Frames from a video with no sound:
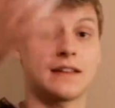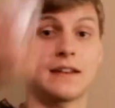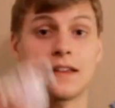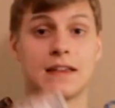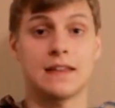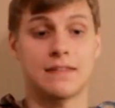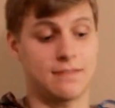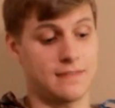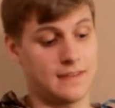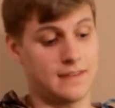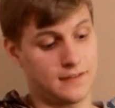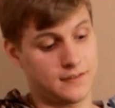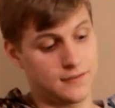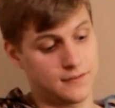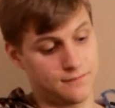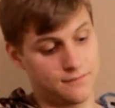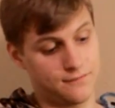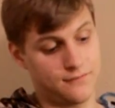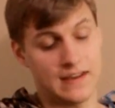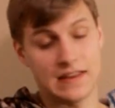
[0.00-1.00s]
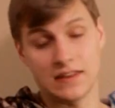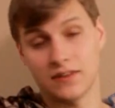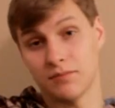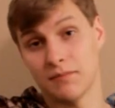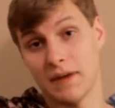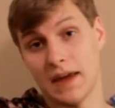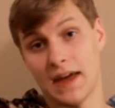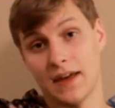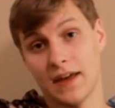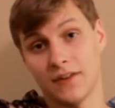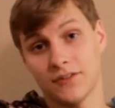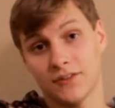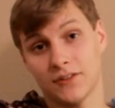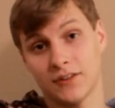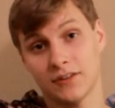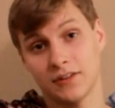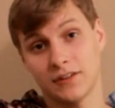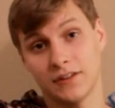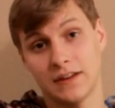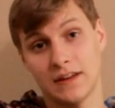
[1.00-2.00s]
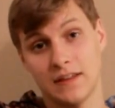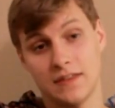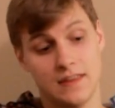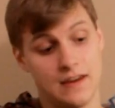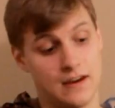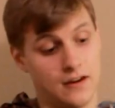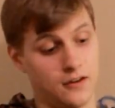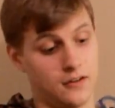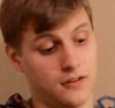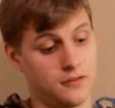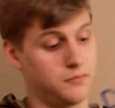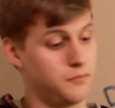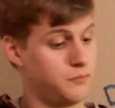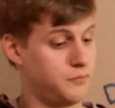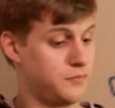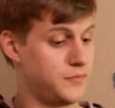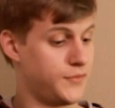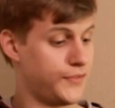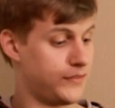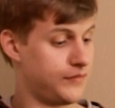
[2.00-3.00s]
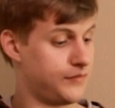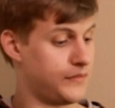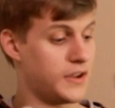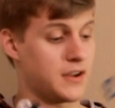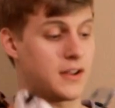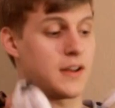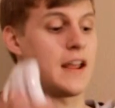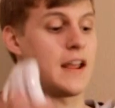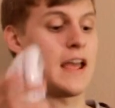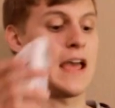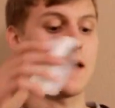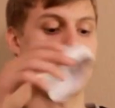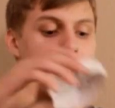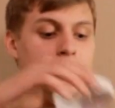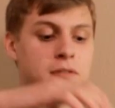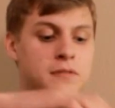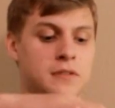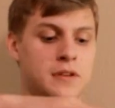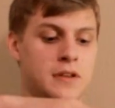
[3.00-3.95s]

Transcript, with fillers: going to get this face mask in there. It's not going to happen.